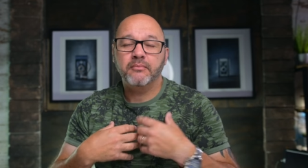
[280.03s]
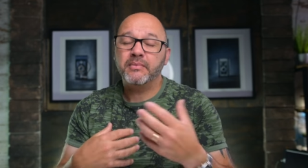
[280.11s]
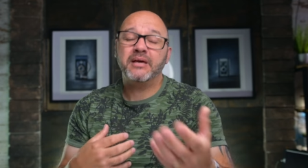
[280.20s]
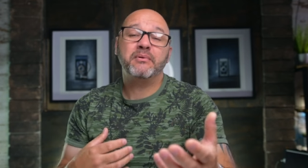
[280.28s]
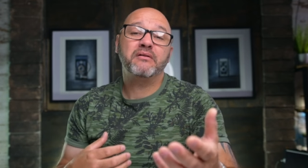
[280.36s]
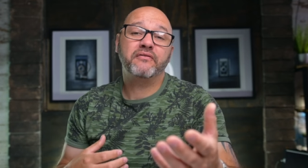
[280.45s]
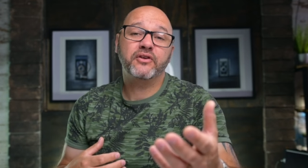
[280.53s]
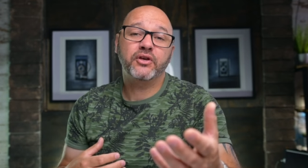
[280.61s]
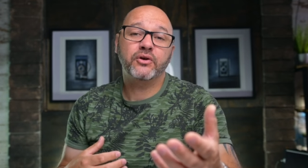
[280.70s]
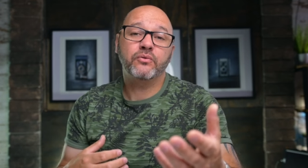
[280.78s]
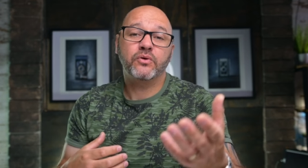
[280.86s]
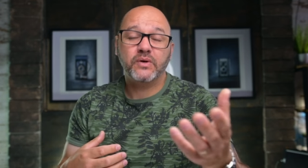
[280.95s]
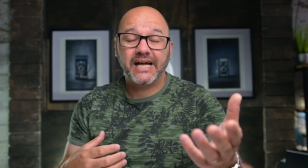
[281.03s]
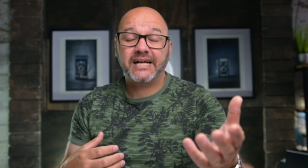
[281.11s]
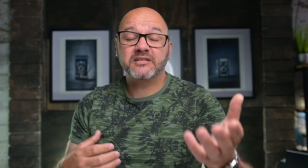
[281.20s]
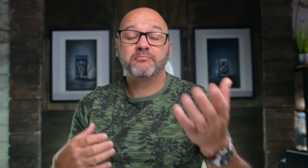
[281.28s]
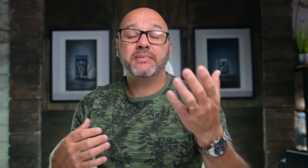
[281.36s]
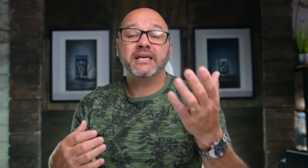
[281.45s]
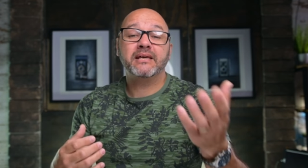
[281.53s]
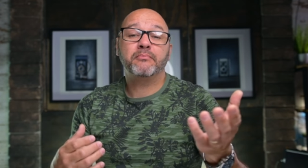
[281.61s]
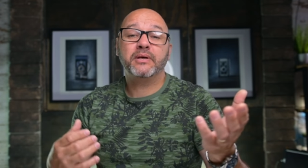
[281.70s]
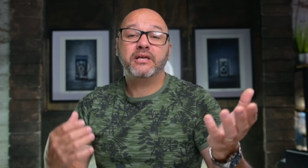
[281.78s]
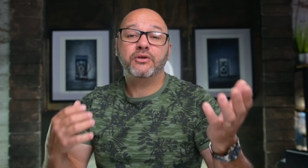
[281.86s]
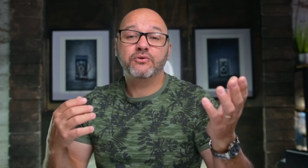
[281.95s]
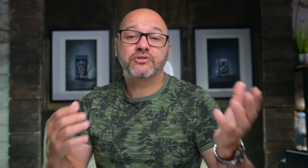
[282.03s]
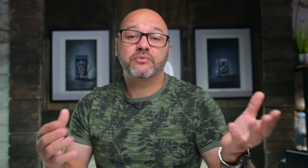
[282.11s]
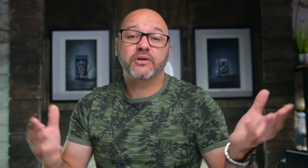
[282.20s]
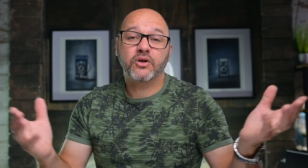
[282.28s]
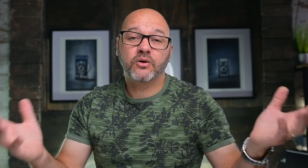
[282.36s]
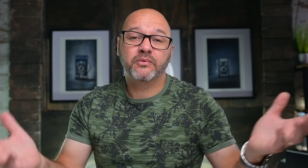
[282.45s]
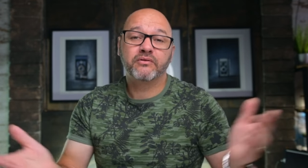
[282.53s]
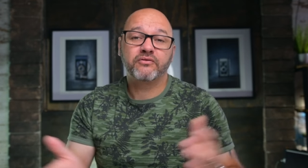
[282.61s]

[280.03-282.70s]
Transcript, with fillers: Maybe for you, you guys may be used to it coming